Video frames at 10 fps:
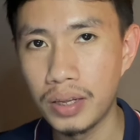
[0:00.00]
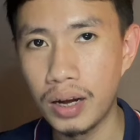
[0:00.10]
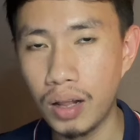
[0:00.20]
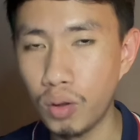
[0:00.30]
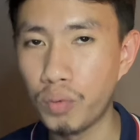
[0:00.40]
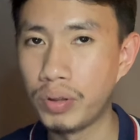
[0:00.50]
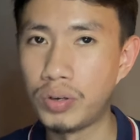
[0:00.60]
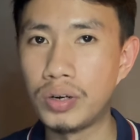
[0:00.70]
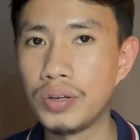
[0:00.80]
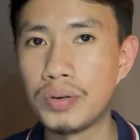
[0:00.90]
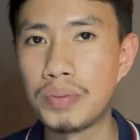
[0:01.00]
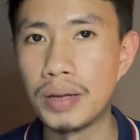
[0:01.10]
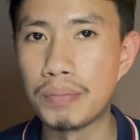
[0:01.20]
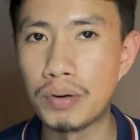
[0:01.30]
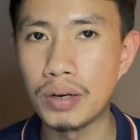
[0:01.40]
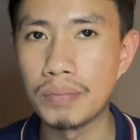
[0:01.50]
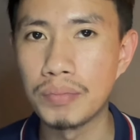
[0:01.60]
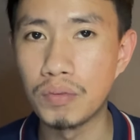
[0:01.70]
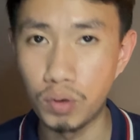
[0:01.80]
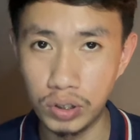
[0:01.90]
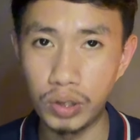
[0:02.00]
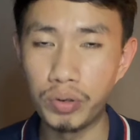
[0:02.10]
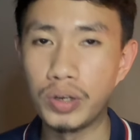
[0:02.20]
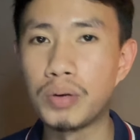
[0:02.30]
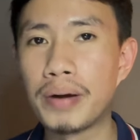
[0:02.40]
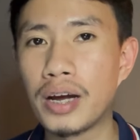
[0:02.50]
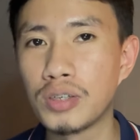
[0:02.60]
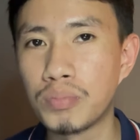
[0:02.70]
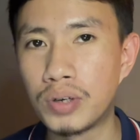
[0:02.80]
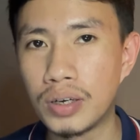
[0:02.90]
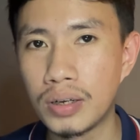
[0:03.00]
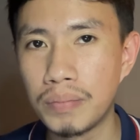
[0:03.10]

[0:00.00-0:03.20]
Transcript: along with your other paperwork, of course, including your passport.